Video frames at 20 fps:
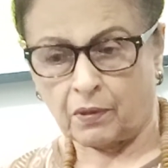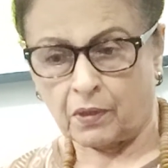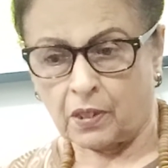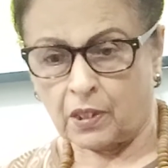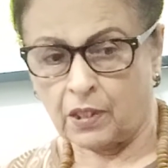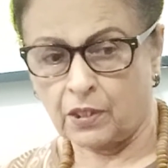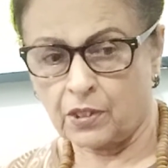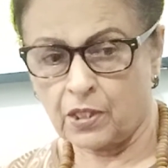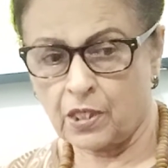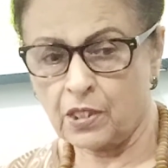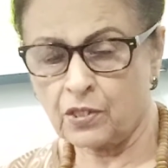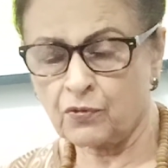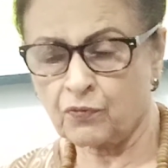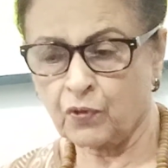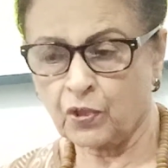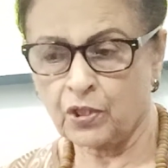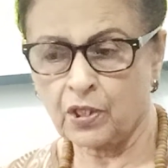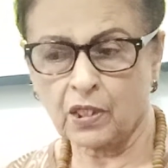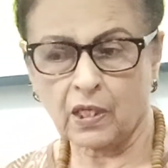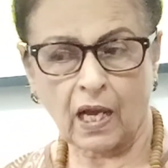it is
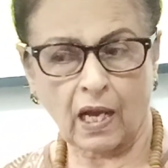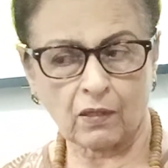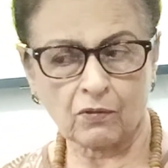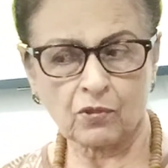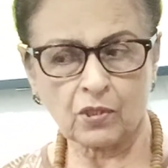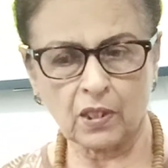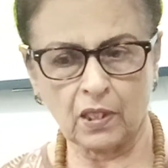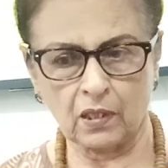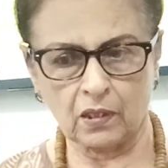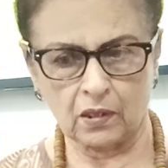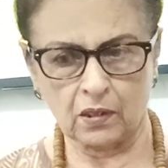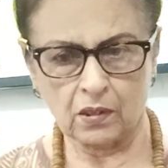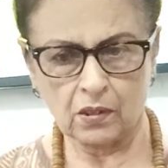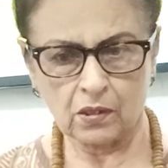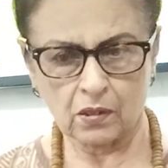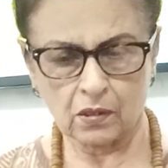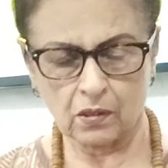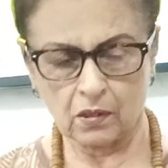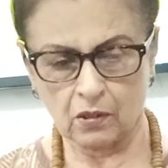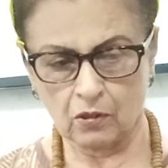for the
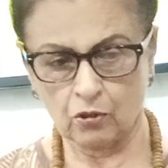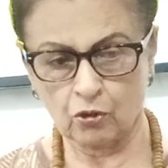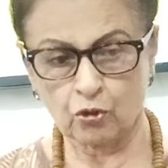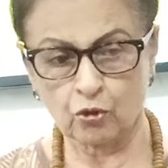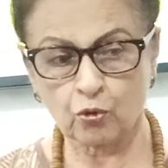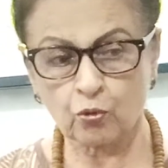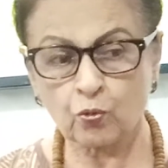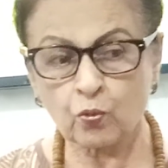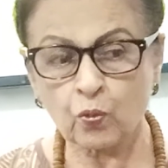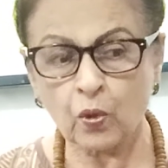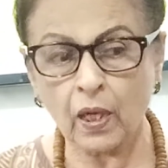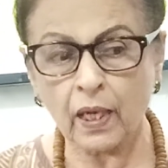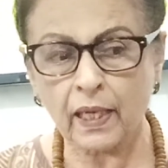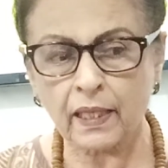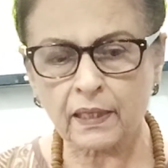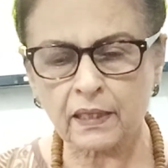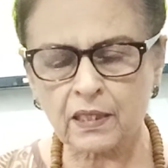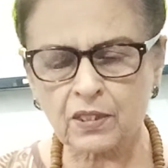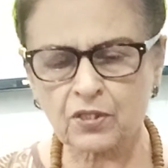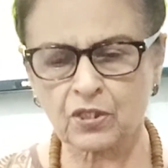counselors to
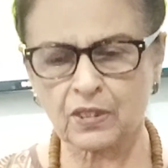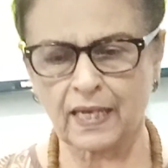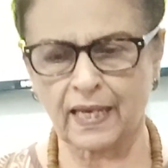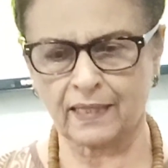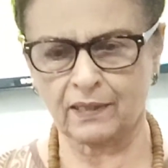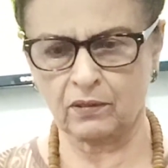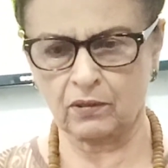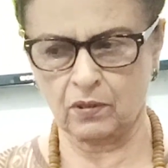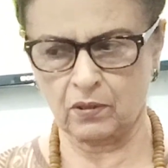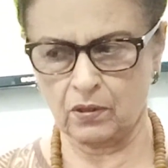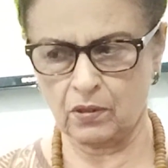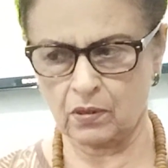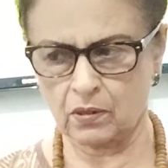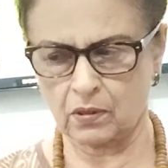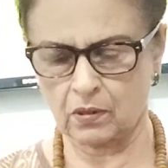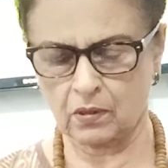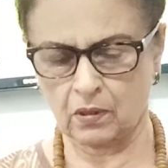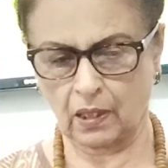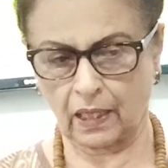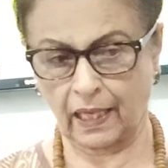understand this
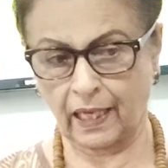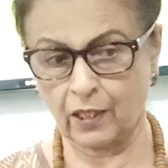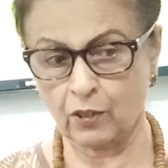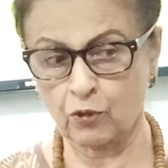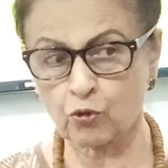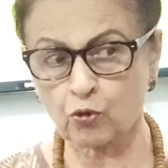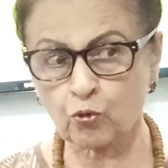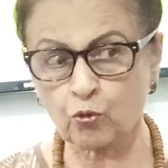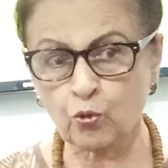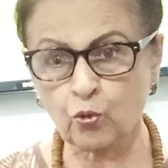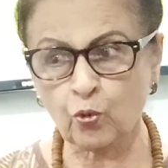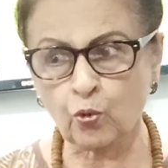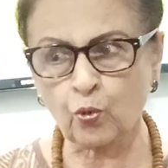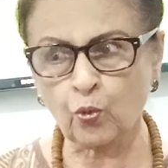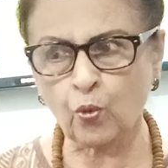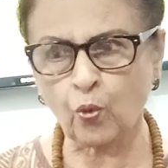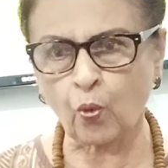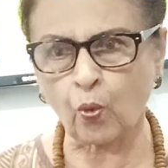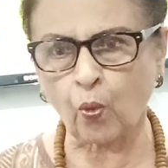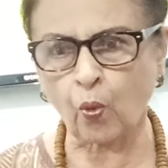and to
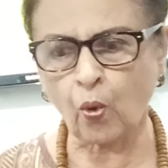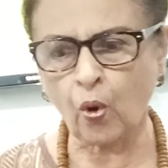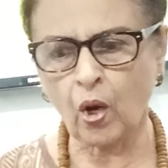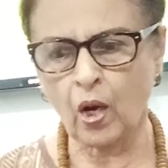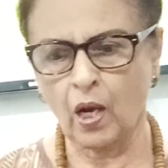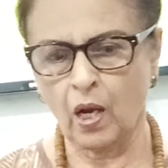know